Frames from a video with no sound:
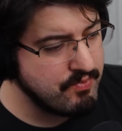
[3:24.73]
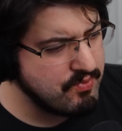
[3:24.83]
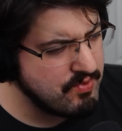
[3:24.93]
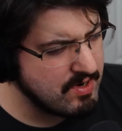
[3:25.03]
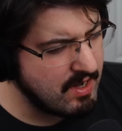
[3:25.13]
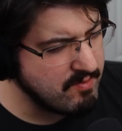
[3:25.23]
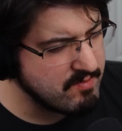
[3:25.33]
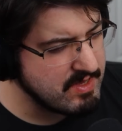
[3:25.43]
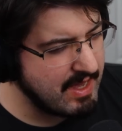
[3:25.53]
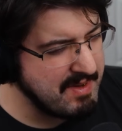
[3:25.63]

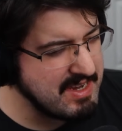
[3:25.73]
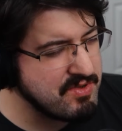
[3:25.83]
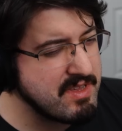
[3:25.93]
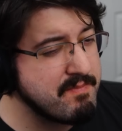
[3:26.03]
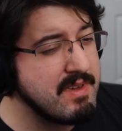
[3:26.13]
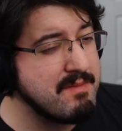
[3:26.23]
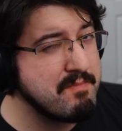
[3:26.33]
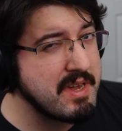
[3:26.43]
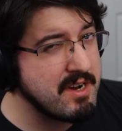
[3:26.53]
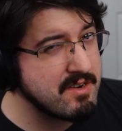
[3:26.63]
Probably. I mean, to the
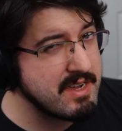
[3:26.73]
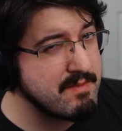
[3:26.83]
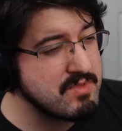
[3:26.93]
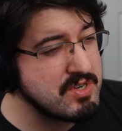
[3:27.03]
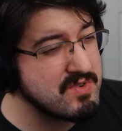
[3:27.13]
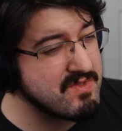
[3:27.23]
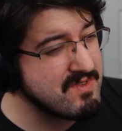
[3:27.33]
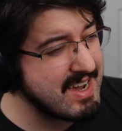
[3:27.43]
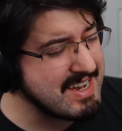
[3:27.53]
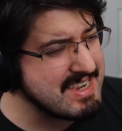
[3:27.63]
Imperium
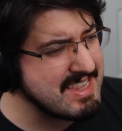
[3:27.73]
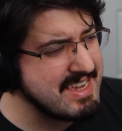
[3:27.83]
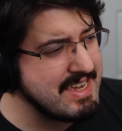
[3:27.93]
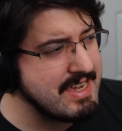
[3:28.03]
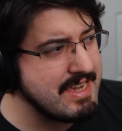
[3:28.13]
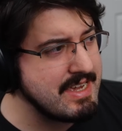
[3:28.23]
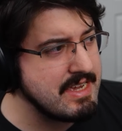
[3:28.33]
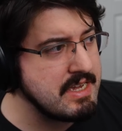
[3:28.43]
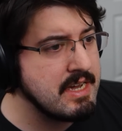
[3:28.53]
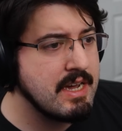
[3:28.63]

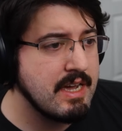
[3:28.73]
directly.